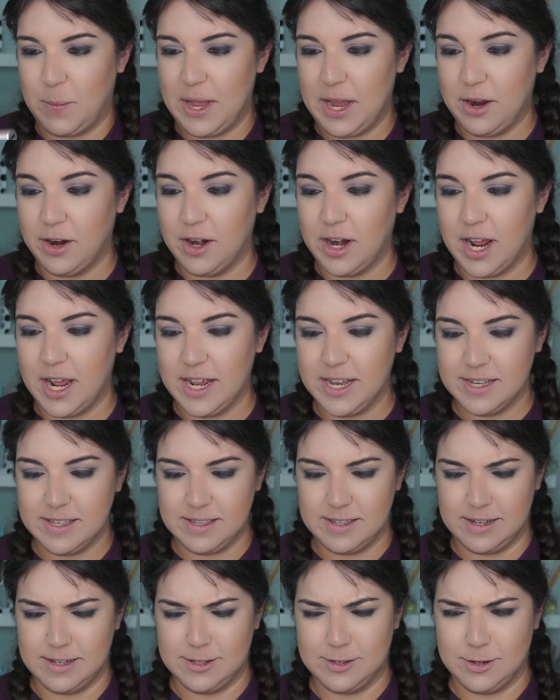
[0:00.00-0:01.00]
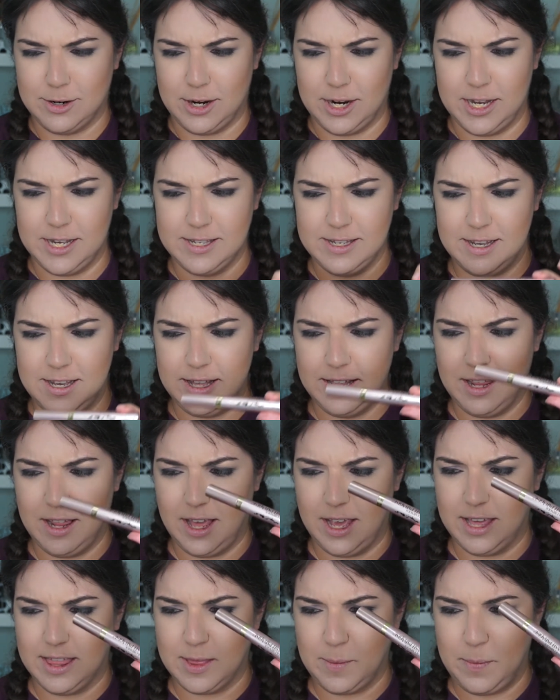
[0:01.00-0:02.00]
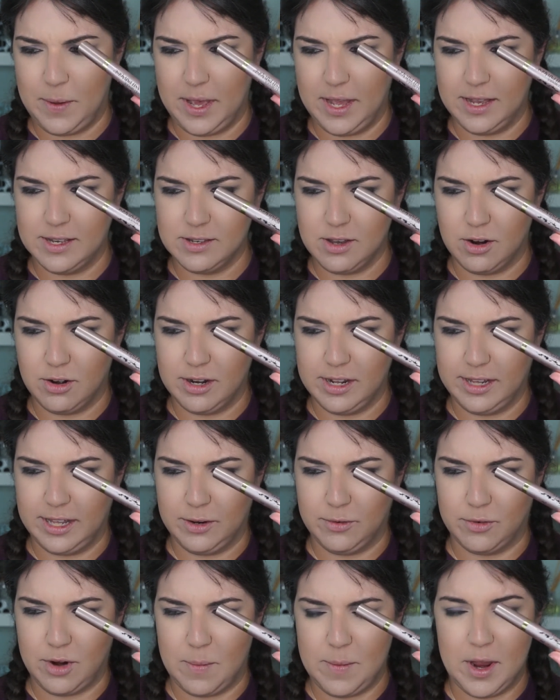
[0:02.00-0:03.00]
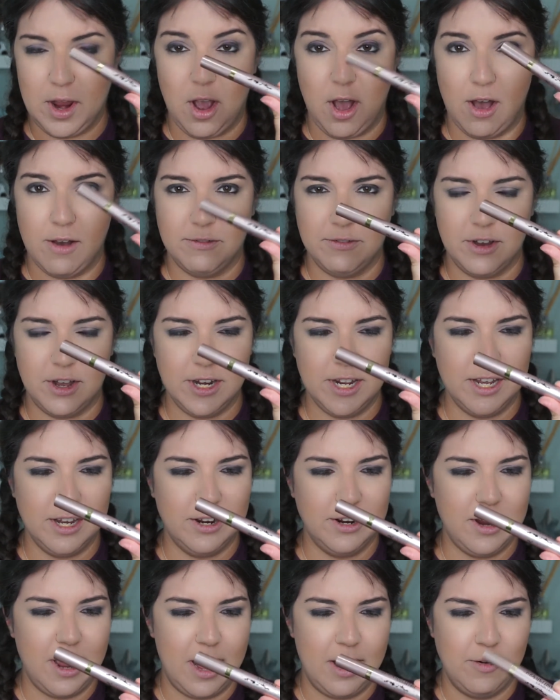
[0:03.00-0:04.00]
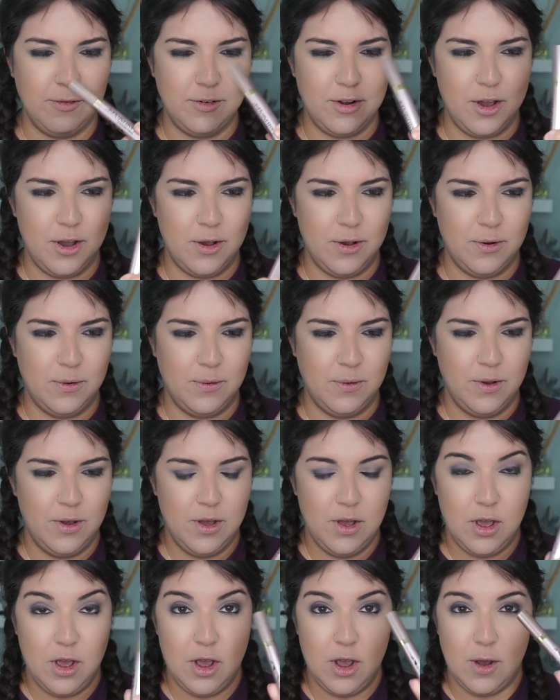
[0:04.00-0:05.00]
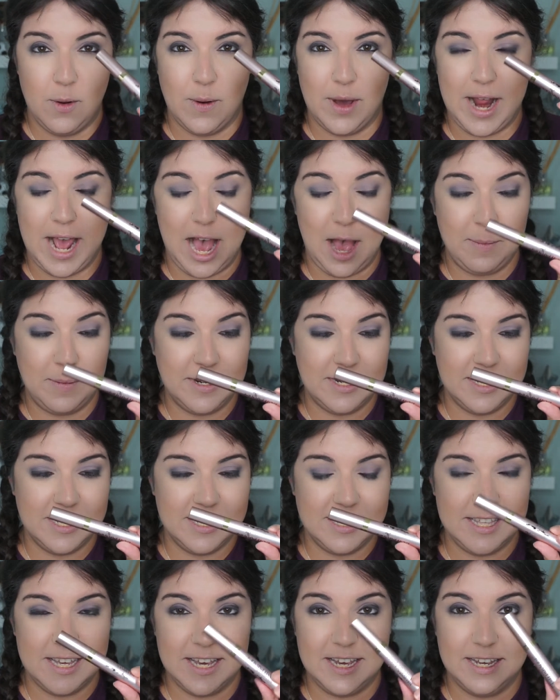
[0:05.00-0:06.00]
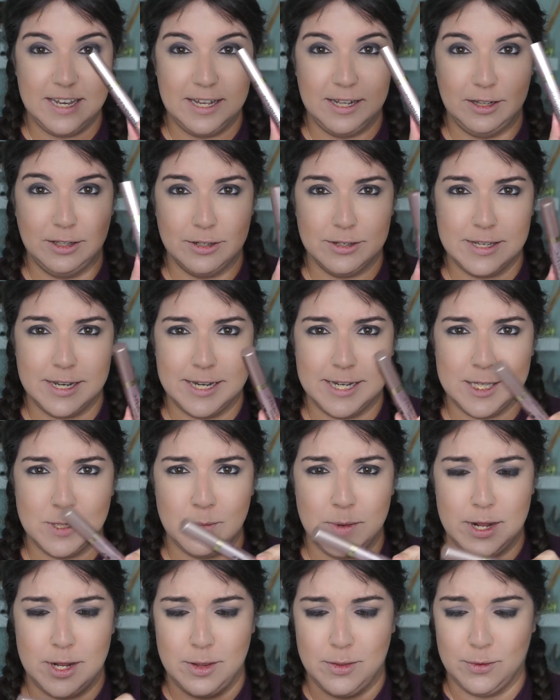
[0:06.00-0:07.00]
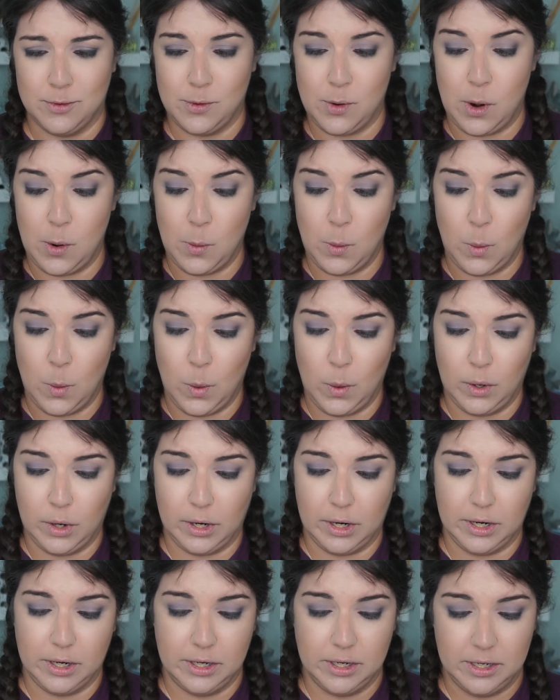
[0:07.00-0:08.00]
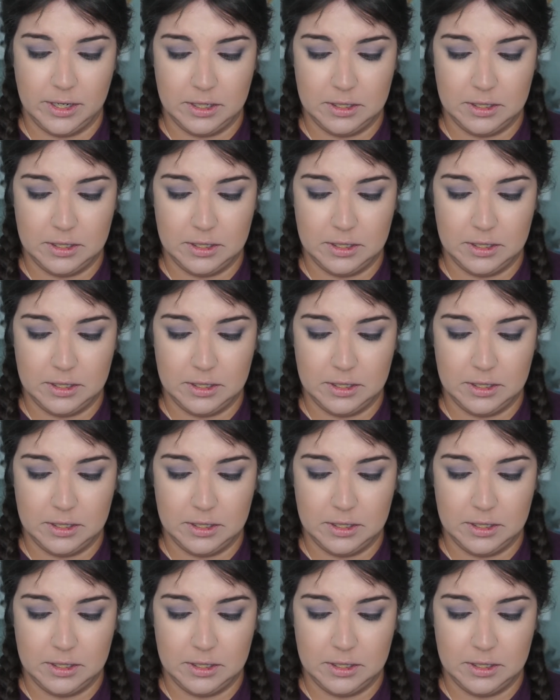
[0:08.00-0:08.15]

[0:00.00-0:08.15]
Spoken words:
Paradise. It's crazy, like the pink is already like rubbing off on here. I don't know what happened to this thing. It looks like it's been through a war.